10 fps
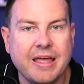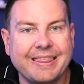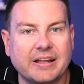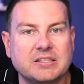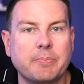
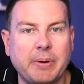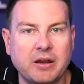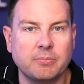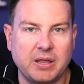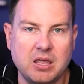That's the
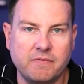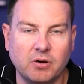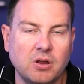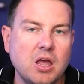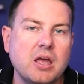buyer
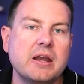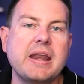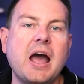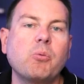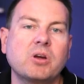behavior.
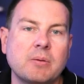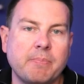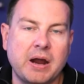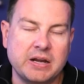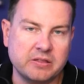Now we're
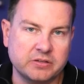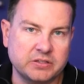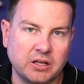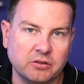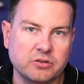combining the
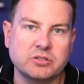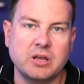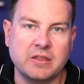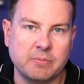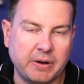sellers
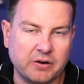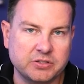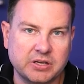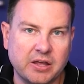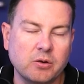and the buyers
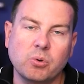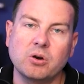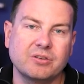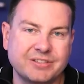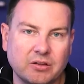together, where
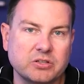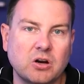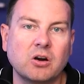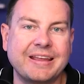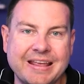sellers
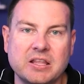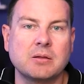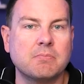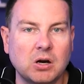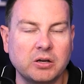aren't hitting the
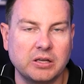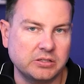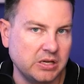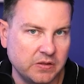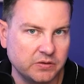market
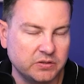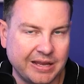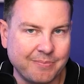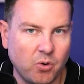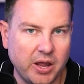in the
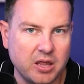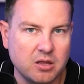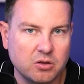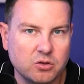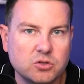same way.
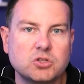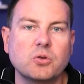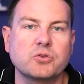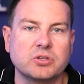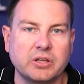So
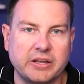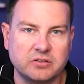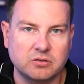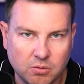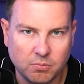there's
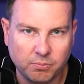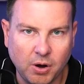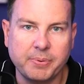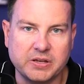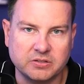less
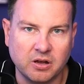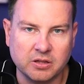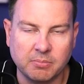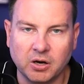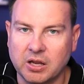properties on the
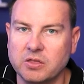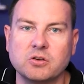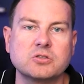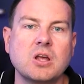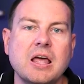market.
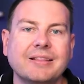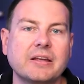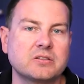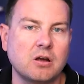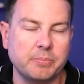There's
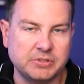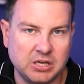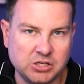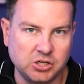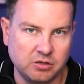less
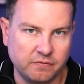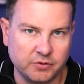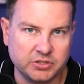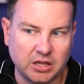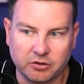competition for
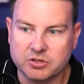sellers.